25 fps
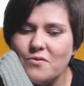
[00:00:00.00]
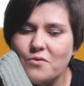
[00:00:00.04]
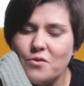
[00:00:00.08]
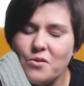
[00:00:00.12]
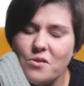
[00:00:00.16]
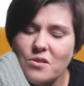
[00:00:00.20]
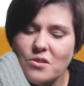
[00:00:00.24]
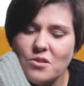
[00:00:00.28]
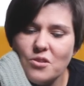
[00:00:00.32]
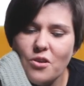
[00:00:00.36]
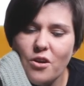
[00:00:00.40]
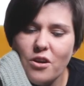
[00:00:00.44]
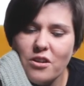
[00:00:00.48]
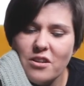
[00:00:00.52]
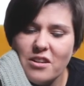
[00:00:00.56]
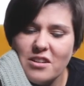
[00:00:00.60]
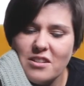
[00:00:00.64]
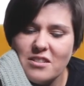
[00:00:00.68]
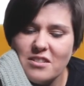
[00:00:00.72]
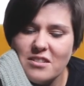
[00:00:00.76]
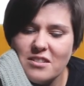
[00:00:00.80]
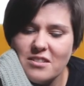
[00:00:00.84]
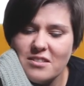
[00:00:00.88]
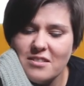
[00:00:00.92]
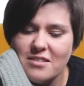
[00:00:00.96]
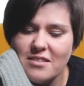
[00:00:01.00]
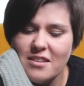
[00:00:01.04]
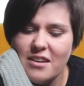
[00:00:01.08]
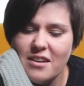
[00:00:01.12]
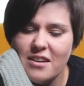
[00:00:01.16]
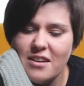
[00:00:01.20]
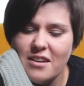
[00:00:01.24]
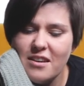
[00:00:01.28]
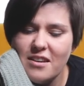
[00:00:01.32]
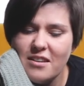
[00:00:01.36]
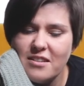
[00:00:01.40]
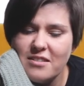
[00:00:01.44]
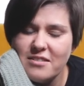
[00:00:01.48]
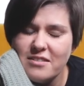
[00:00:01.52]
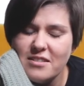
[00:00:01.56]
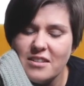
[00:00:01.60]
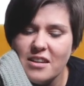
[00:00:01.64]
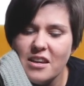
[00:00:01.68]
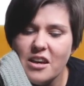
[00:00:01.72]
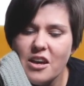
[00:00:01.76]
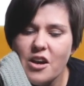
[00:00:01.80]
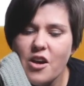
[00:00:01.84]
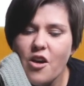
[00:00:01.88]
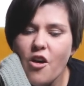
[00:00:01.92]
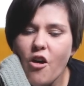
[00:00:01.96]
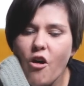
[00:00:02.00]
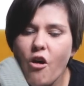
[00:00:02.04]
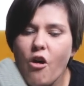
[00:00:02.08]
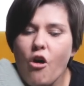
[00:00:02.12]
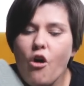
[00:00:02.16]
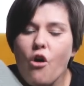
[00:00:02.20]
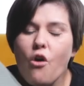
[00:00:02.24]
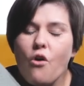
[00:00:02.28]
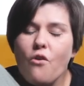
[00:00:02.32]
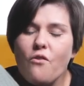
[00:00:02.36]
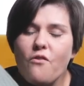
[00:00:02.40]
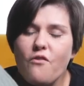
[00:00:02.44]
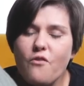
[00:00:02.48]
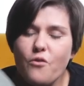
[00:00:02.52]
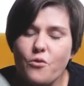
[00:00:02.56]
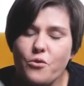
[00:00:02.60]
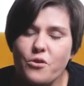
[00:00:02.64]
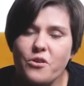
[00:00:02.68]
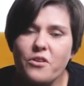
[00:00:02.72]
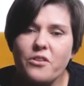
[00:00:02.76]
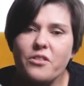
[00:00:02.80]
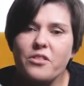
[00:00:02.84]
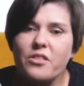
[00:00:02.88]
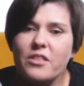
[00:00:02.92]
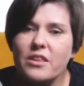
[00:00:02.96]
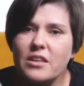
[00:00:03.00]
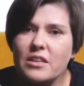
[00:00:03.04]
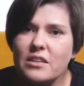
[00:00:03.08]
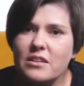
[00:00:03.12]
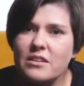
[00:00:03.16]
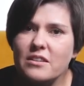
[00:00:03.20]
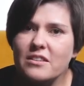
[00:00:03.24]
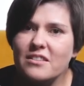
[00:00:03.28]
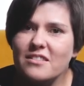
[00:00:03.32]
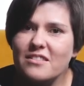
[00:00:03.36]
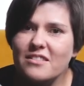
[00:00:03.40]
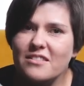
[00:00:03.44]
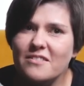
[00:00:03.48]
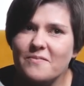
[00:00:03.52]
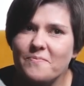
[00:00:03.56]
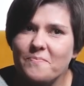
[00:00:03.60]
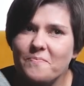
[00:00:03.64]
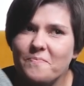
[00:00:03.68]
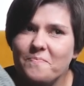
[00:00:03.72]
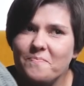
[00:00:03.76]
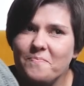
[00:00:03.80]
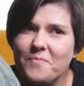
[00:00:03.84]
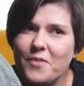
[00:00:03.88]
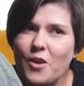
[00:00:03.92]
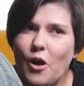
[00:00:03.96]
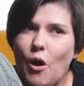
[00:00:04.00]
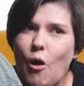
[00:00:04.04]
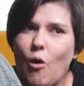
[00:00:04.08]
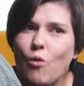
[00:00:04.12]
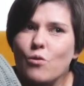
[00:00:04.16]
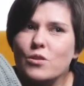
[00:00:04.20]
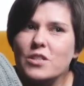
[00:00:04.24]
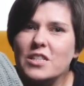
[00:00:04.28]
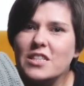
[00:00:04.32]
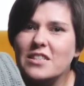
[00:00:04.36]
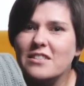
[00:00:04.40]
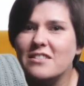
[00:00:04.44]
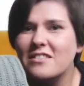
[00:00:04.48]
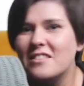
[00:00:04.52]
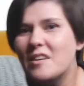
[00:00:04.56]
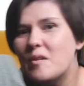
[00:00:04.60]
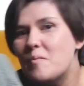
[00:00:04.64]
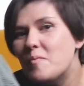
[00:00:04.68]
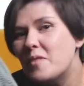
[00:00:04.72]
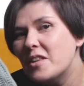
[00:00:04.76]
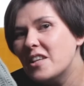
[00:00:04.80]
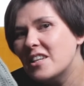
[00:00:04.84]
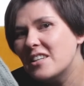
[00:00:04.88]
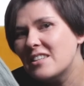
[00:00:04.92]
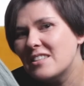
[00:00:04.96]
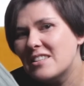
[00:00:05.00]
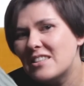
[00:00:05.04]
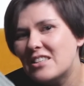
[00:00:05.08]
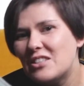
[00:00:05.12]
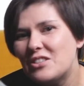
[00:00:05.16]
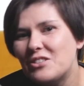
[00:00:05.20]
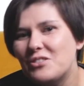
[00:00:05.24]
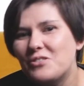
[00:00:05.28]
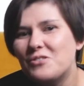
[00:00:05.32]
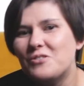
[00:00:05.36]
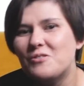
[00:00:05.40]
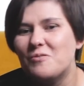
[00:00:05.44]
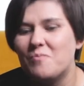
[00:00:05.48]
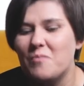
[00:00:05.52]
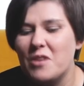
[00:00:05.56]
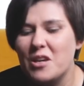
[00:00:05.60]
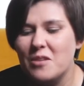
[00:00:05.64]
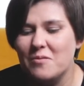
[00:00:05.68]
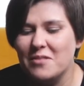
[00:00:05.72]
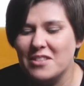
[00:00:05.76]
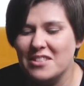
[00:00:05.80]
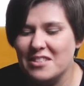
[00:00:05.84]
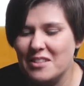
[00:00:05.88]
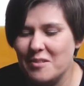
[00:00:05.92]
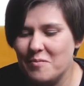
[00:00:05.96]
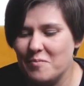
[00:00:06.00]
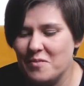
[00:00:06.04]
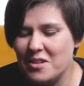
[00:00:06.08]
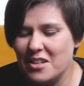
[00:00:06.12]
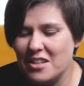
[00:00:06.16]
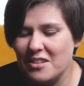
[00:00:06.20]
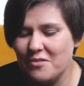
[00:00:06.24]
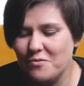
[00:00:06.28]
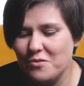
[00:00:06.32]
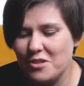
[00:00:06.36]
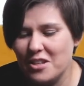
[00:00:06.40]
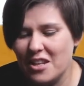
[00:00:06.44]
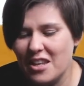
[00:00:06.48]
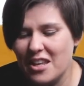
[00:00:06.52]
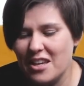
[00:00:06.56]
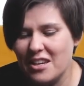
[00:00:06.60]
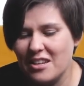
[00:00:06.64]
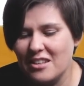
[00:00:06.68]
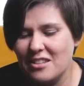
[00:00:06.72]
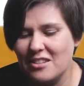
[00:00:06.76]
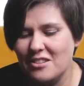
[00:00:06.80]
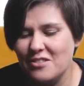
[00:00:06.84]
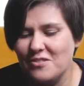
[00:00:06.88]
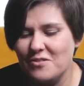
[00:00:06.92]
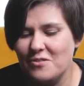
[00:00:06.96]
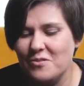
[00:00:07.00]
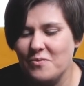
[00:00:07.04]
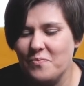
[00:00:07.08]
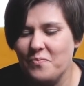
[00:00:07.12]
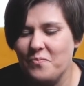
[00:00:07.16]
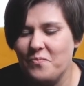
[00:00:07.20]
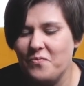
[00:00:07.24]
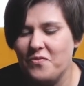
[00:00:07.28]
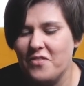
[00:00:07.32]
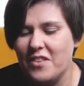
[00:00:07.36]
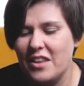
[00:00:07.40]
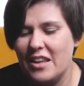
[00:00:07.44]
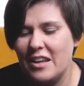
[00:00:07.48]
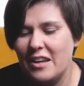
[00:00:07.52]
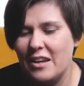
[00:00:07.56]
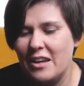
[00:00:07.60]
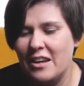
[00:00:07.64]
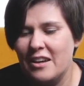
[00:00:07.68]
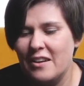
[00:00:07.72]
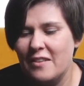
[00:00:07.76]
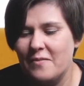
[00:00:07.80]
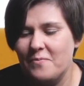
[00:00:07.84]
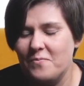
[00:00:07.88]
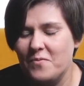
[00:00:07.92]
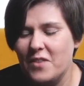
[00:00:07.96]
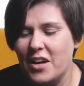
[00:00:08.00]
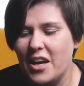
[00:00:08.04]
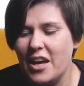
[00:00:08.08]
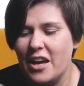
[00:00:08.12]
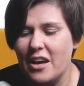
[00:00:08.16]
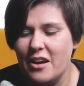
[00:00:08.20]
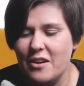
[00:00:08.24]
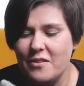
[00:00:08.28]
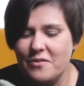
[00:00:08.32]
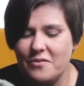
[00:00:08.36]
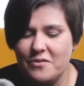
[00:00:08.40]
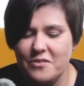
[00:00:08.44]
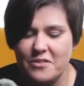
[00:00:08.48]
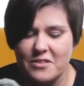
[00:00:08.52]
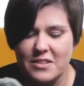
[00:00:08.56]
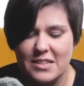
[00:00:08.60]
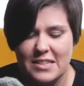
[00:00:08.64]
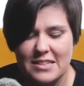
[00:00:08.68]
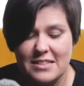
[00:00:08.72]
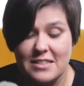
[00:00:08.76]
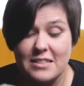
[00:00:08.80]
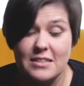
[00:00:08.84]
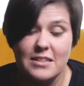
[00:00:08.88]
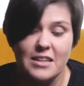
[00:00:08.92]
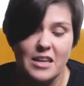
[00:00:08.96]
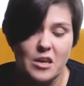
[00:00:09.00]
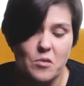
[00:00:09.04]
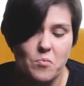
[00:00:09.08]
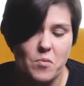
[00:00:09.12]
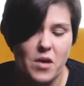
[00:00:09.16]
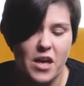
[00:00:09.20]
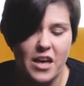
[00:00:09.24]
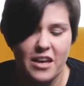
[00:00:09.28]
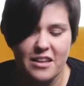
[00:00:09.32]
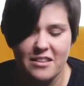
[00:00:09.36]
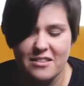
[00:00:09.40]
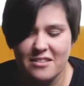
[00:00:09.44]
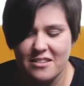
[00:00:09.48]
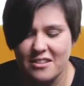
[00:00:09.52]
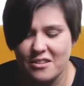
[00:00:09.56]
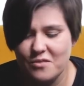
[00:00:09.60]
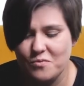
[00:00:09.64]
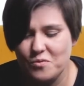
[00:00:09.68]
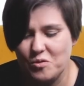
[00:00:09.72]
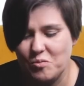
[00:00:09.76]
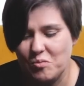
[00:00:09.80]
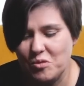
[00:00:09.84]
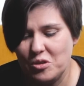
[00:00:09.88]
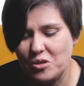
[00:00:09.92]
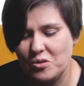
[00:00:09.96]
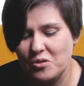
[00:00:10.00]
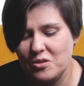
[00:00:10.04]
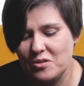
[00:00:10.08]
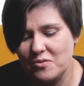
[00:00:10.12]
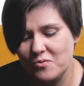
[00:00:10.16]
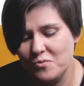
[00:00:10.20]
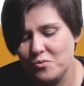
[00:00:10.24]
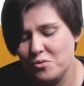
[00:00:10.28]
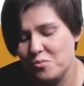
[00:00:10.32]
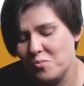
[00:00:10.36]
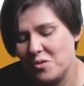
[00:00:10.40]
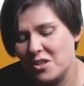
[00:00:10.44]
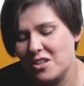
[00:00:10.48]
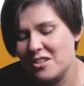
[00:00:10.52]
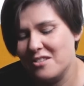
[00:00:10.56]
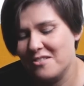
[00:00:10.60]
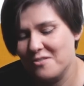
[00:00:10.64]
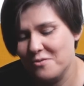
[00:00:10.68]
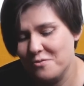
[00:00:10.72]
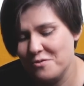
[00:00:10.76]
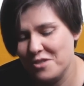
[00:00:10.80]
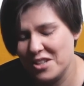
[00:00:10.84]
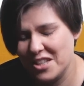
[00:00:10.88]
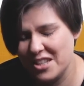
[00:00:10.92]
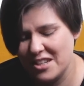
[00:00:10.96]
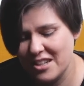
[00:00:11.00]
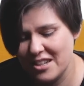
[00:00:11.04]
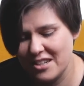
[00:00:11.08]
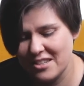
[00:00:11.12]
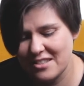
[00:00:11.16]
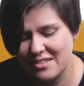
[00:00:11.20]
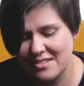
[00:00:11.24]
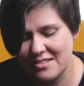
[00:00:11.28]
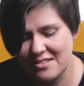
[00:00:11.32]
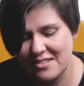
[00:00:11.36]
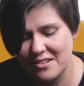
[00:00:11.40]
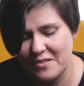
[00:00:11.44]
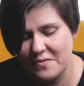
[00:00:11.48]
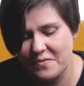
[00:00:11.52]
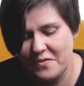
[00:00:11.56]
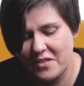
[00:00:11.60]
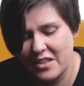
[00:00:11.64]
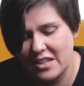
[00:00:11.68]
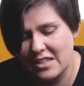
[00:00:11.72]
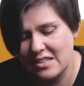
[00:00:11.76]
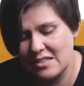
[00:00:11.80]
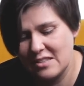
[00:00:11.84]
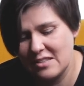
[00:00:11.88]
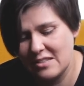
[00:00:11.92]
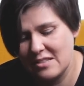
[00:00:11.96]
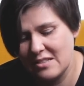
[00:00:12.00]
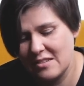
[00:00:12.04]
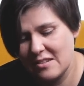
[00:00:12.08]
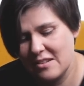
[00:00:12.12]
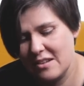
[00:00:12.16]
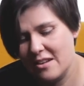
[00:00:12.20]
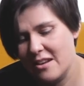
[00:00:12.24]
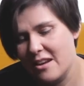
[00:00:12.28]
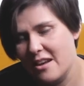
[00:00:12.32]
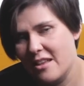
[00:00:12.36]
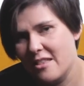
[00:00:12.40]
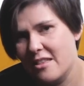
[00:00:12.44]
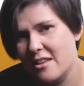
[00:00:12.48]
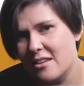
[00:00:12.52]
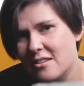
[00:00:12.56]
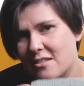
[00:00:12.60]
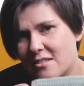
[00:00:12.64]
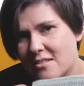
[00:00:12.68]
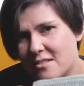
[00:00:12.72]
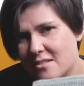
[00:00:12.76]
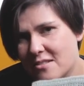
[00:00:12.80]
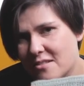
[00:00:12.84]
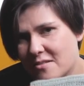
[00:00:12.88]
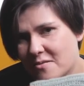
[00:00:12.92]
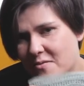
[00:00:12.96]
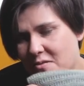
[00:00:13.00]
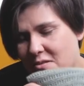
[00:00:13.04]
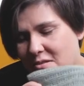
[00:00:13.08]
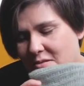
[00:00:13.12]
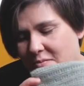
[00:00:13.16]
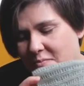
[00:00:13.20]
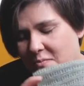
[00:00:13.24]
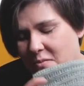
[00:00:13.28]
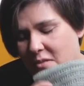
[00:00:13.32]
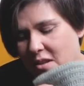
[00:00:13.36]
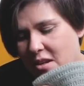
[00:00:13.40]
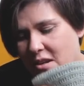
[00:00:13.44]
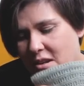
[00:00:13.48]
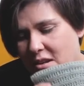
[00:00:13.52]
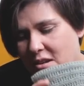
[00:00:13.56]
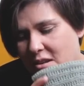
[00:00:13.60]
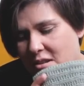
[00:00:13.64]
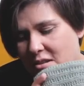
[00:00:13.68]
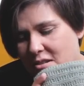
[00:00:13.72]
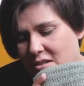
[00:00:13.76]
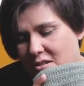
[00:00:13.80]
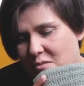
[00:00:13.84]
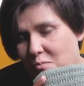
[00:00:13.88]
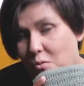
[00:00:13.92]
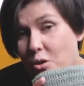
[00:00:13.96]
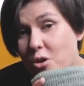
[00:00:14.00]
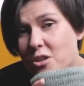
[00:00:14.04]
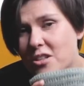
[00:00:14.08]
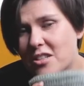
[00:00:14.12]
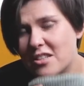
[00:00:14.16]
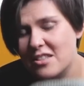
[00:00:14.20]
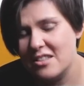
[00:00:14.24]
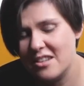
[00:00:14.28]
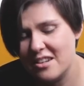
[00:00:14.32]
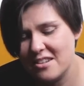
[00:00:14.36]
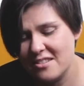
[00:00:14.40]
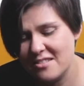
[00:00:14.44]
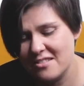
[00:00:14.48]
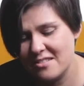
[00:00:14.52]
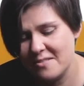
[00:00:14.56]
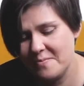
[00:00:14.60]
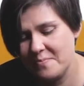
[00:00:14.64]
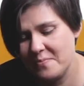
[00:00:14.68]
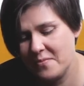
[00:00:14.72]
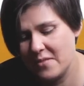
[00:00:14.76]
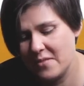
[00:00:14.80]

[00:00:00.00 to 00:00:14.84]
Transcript: for the toddlers, and for the older siblings too. Maybe somebody would like to um, have the same hat. That would be would be really nice. So that's and that's the uh, smallest size.